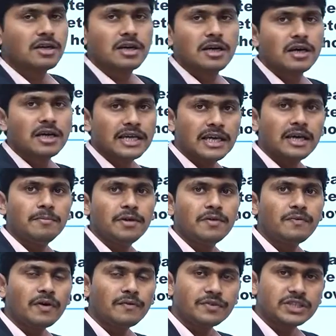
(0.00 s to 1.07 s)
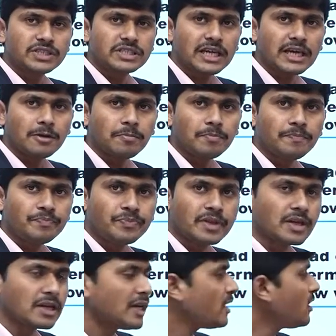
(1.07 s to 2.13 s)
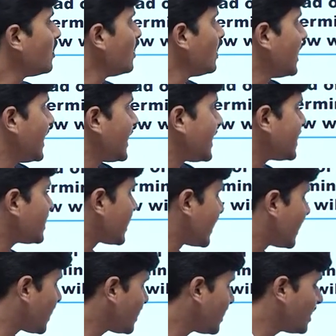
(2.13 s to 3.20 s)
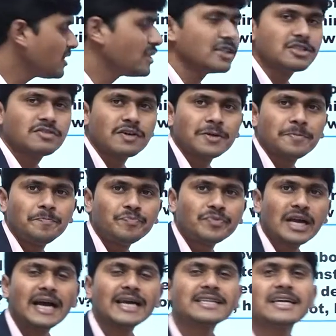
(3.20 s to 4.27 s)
EMF of this cell, clear? It is greater than this one. At